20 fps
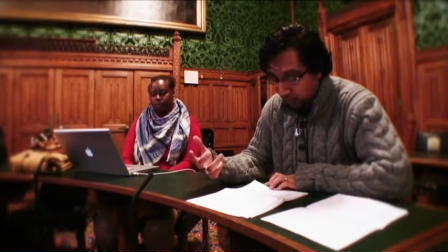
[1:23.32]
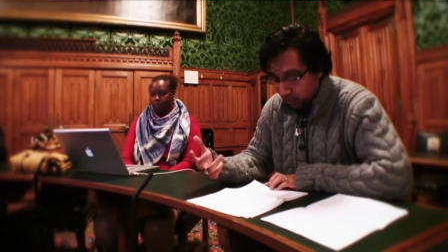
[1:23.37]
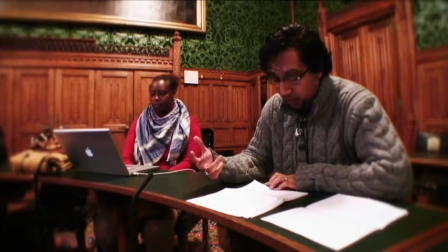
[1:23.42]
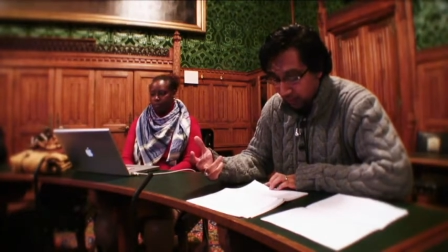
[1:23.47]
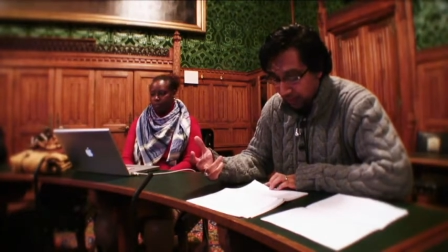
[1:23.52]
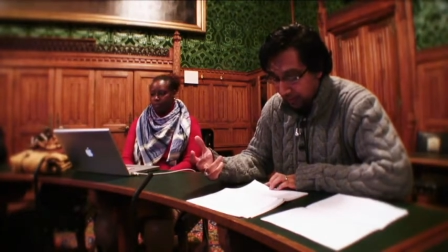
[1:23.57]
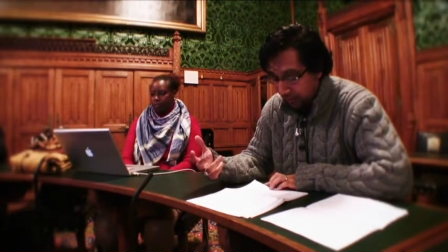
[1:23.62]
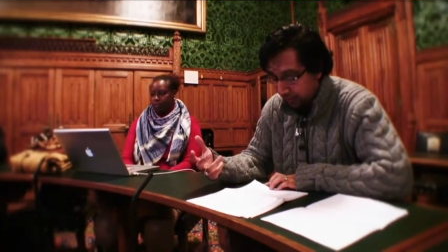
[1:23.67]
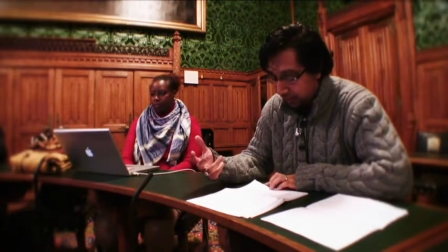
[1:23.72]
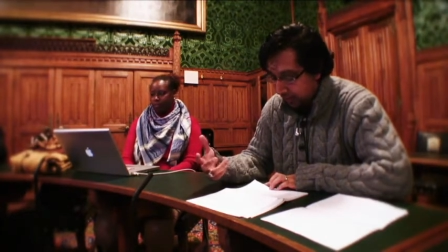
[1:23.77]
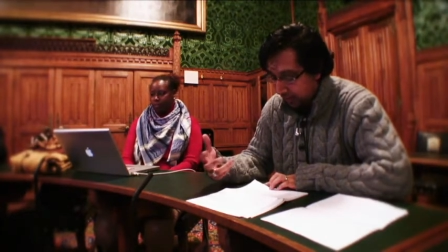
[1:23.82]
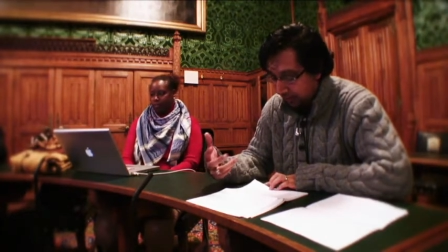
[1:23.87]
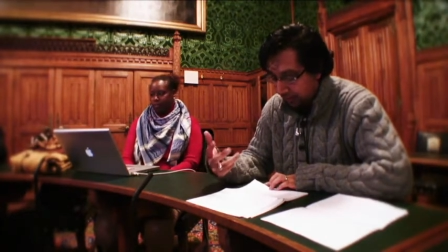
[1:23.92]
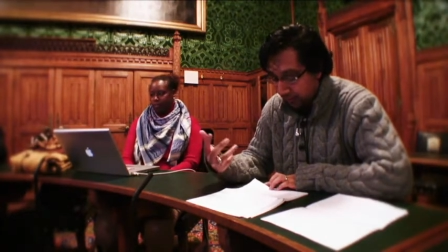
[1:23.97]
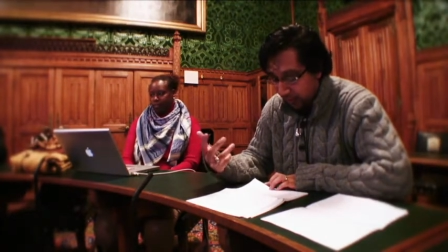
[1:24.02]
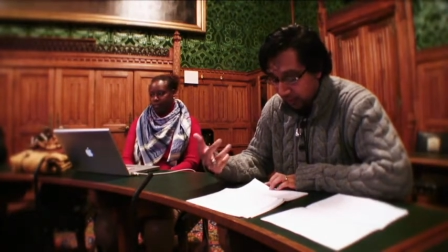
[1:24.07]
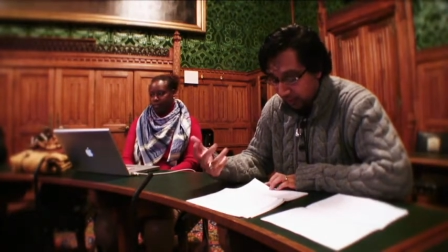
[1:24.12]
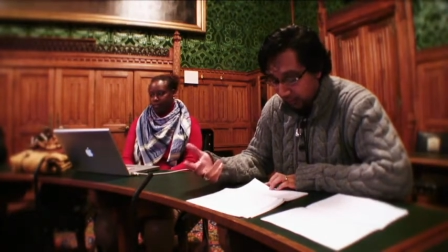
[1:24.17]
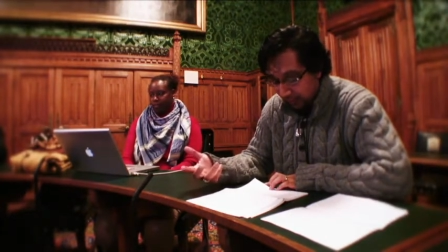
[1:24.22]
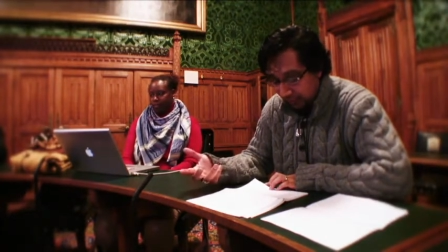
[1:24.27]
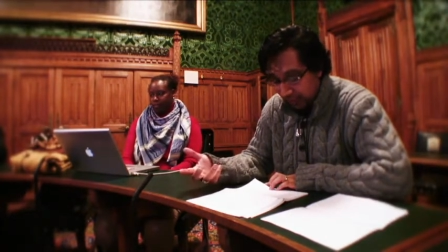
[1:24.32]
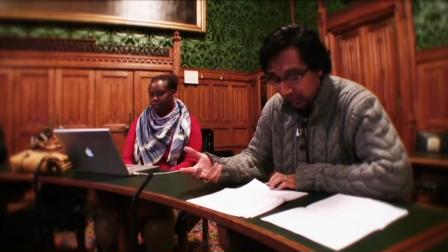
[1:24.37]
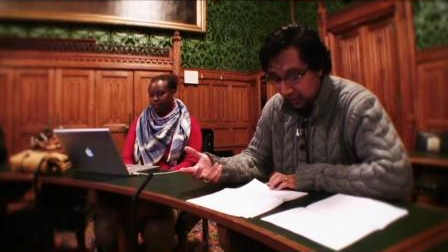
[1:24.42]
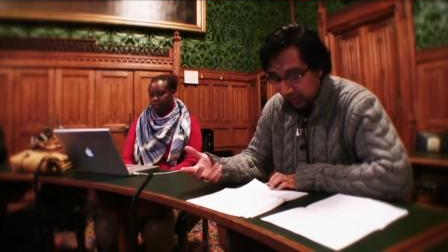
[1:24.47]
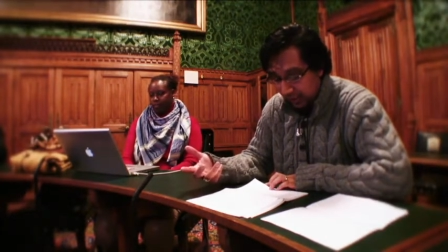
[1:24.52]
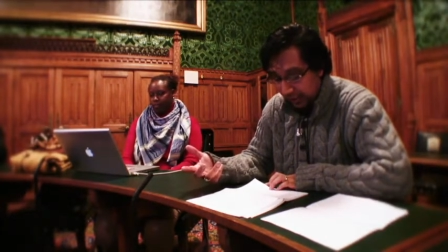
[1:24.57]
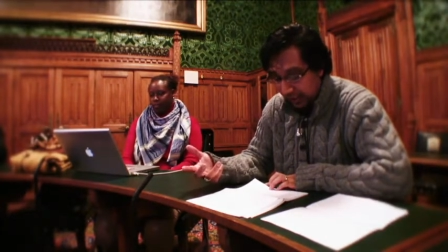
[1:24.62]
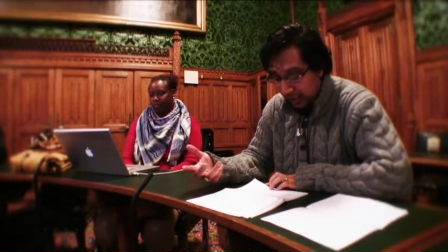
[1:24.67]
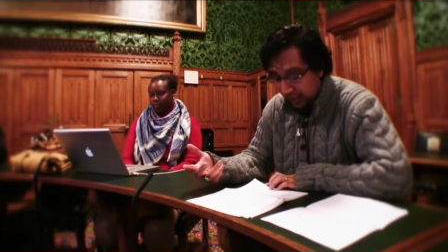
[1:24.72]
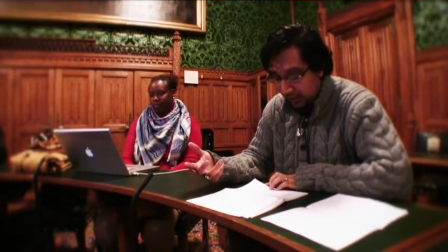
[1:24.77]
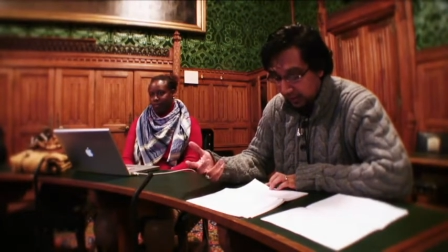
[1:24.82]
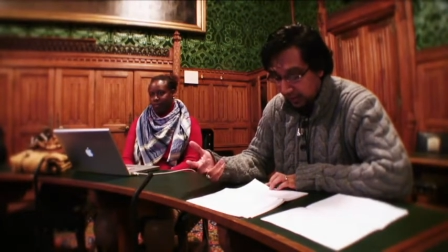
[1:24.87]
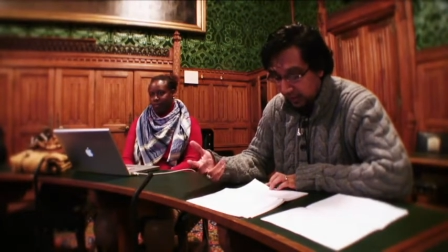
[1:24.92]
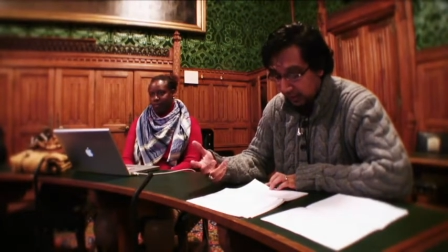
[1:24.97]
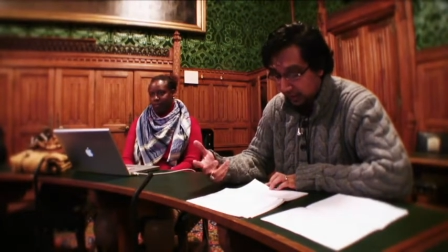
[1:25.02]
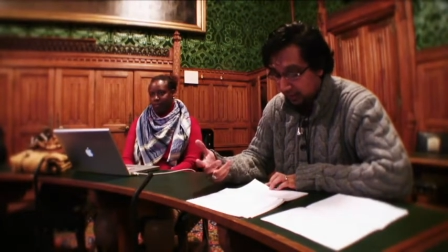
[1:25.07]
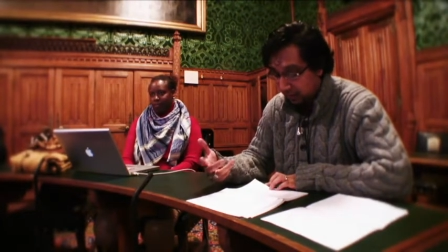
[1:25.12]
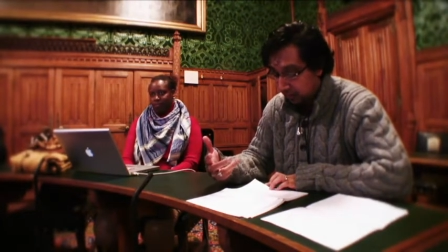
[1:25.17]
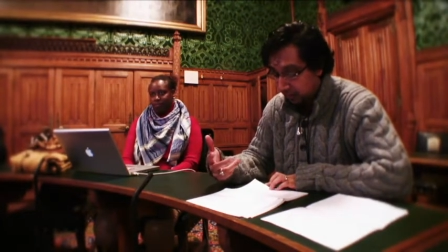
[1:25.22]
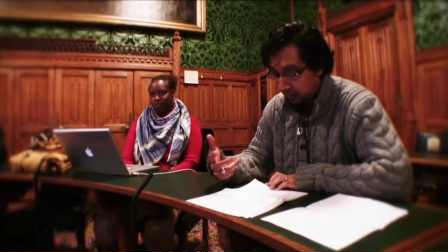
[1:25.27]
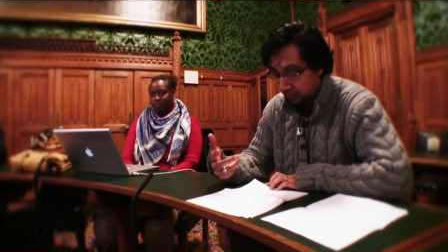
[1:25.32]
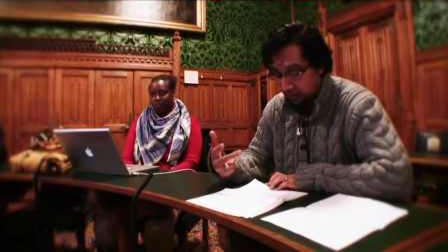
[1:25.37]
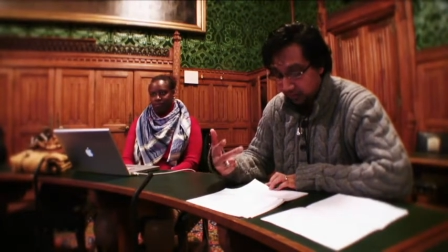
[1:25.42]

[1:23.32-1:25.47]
with impossibilities and